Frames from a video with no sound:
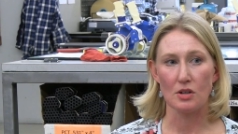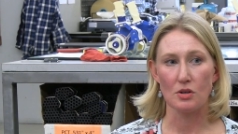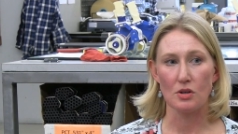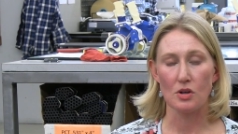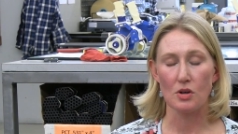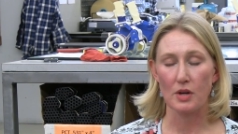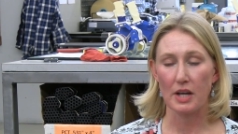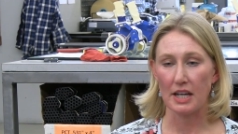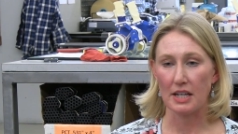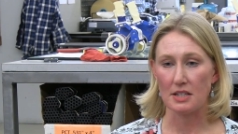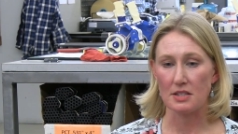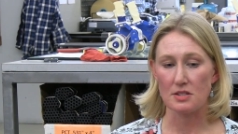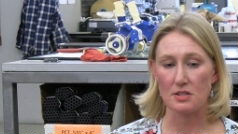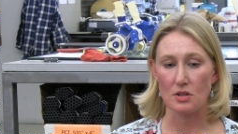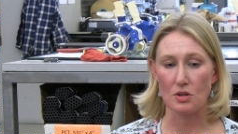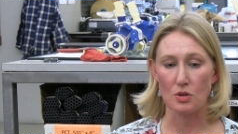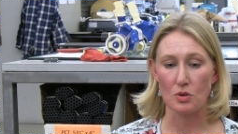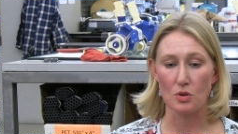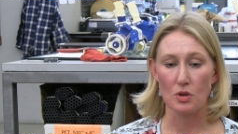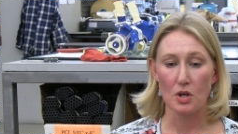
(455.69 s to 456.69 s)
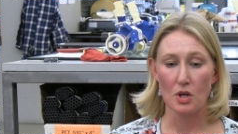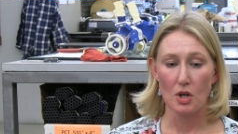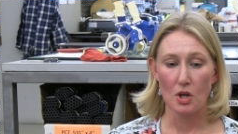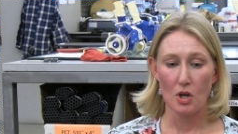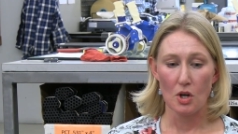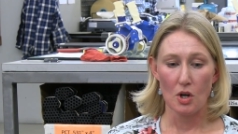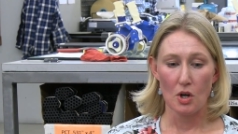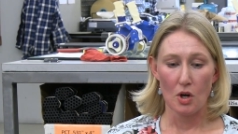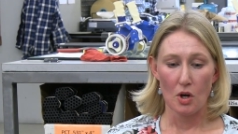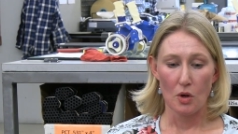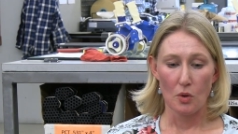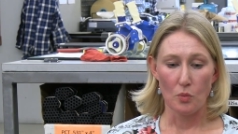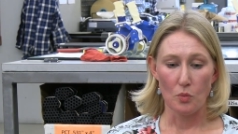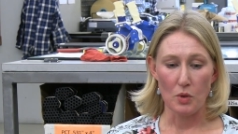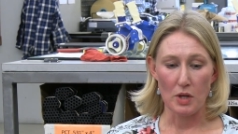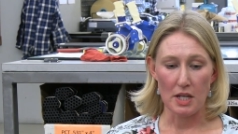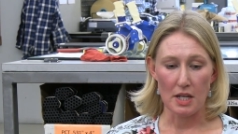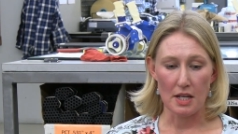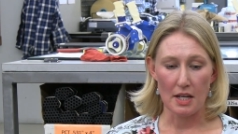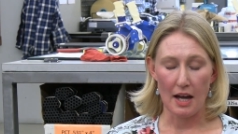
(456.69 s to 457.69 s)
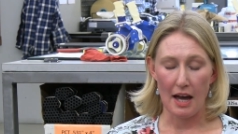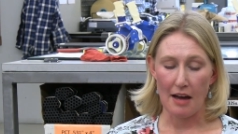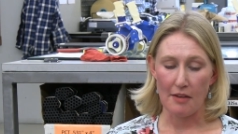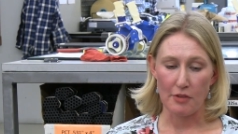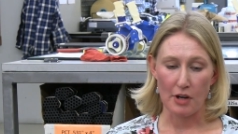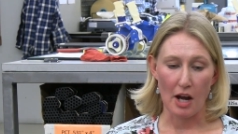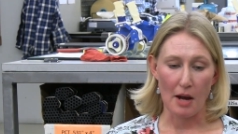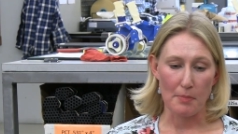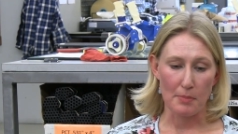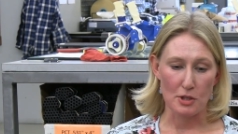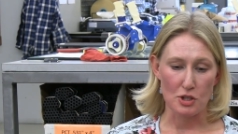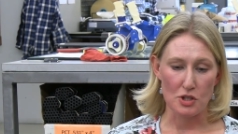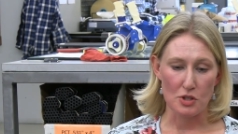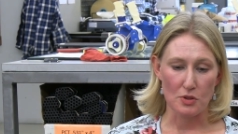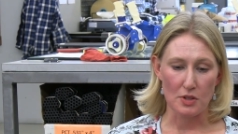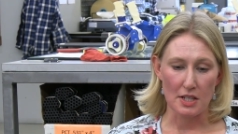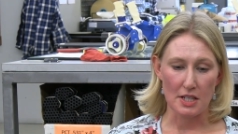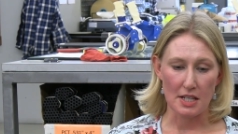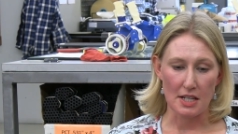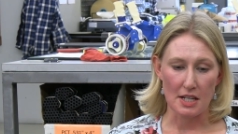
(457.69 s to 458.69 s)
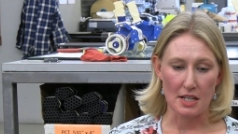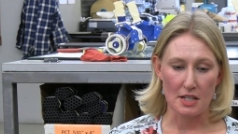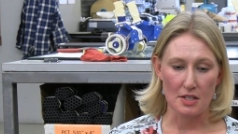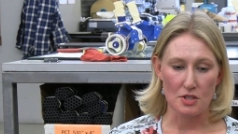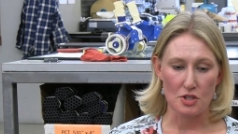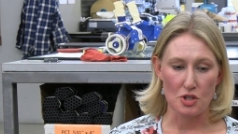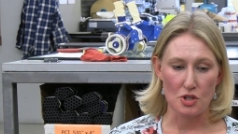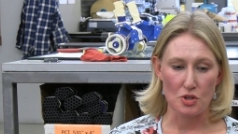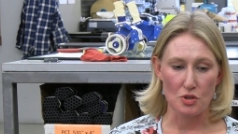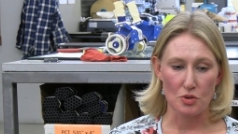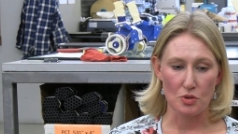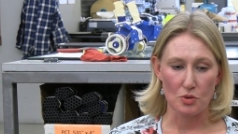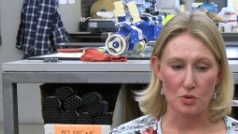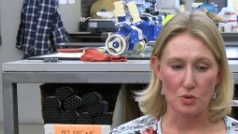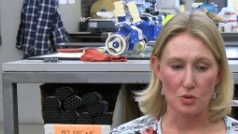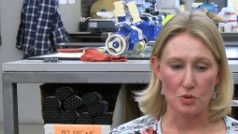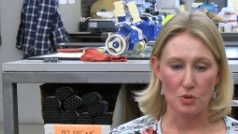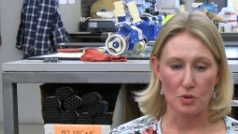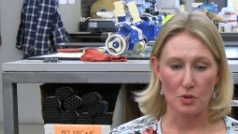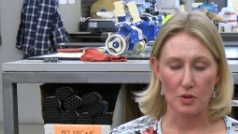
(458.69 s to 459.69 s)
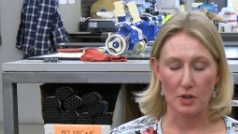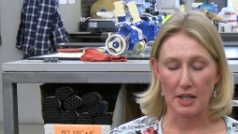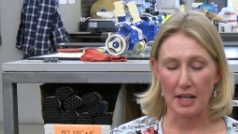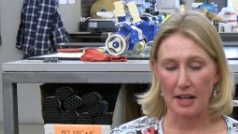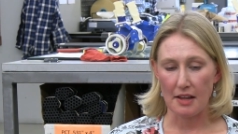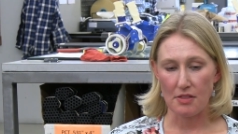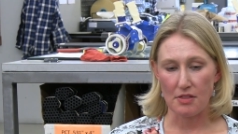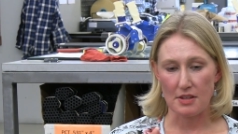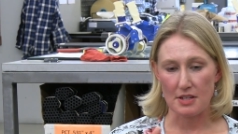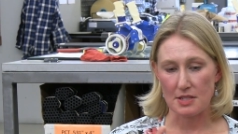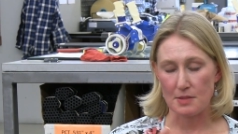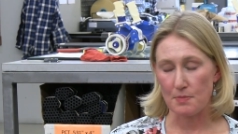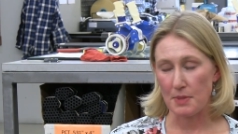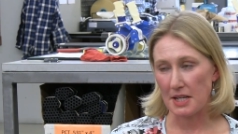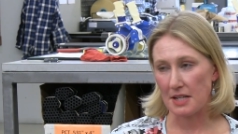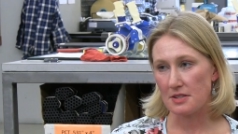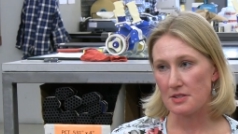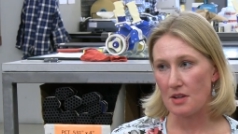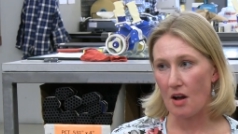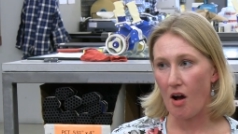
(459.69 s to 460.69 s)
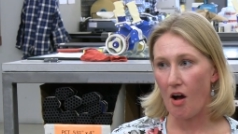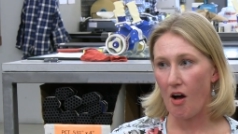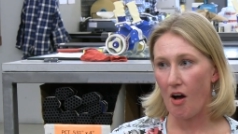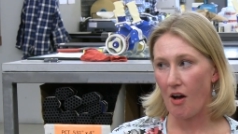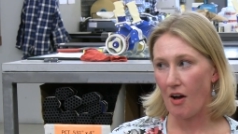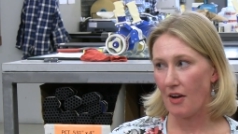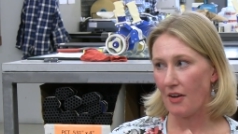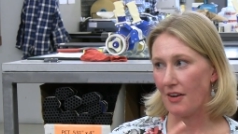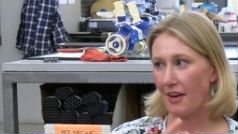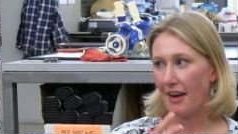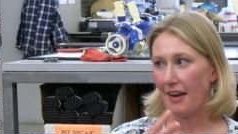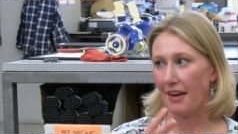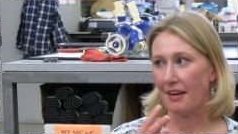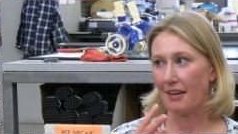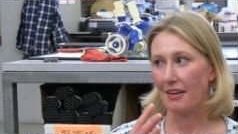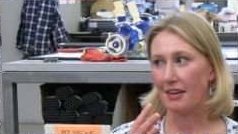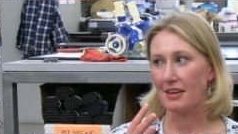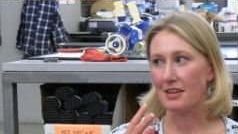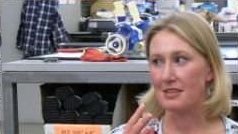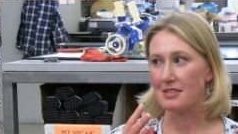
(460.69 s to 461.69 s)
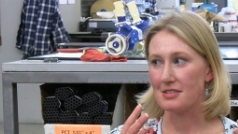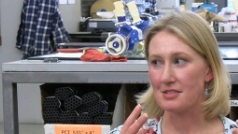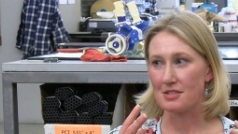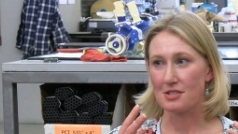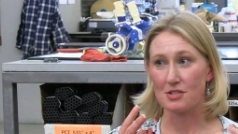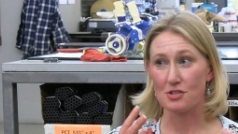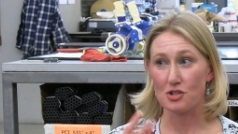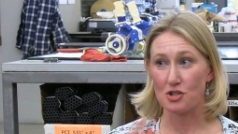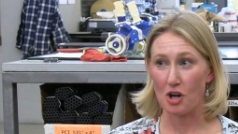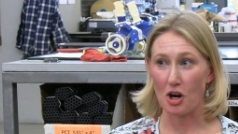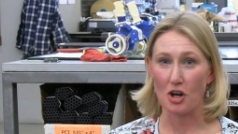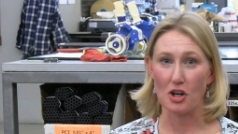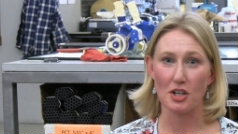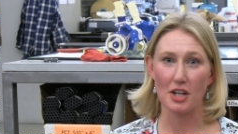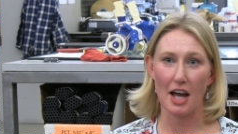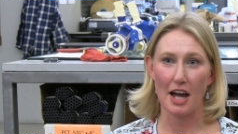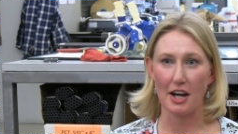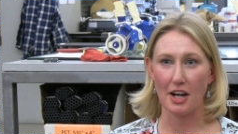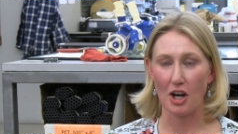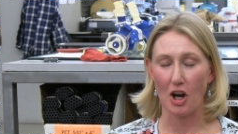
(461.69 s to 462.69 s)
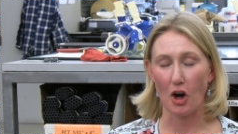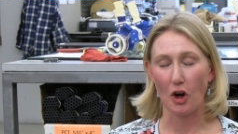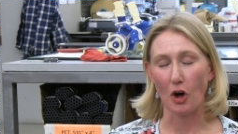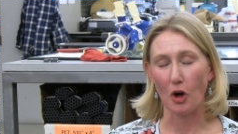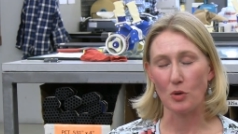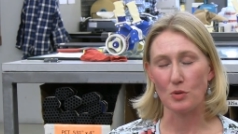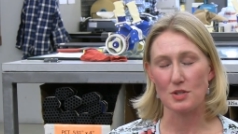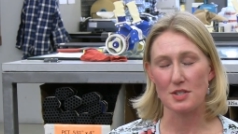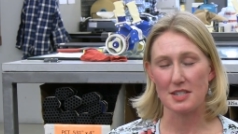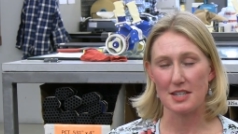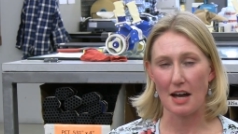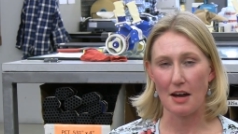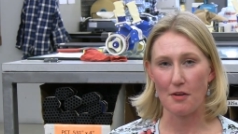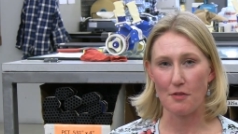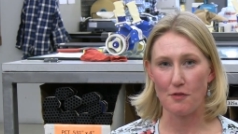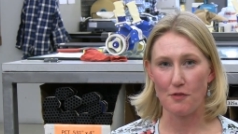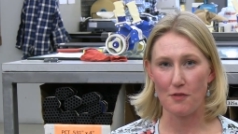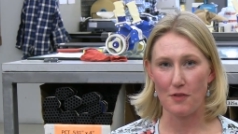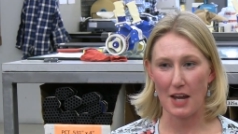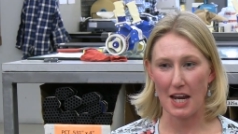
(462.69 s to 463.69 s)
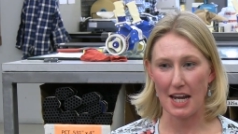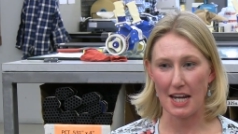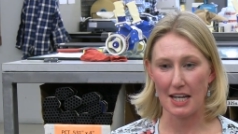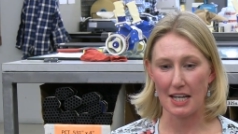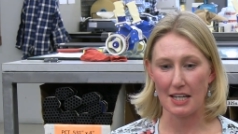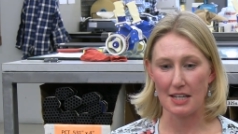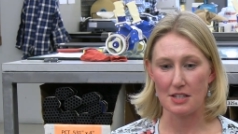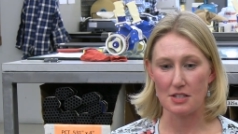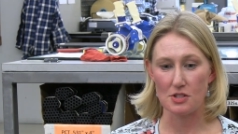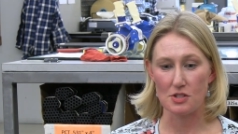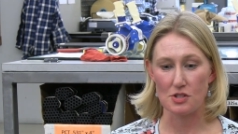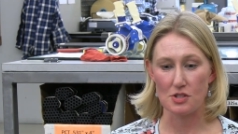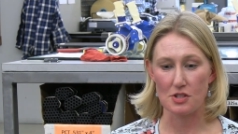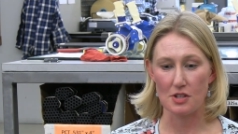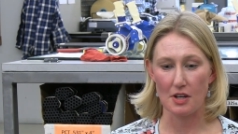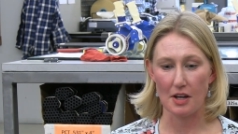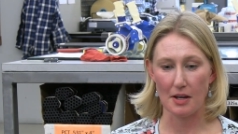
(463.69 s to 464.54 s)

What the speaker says: Okay, so we have an opportunity to get this big saw and start cutting our own stuff, and